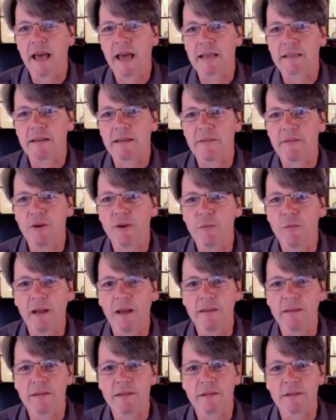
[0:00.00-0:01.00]
Lasted a few
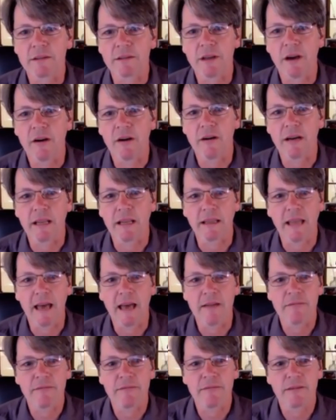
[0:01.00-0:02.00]
months or so and it
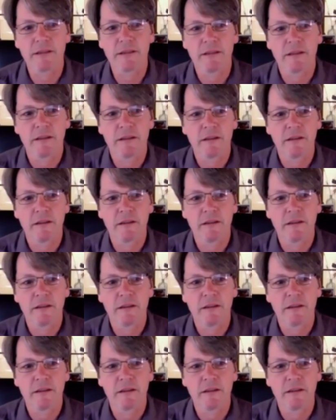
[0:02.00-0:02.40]
left.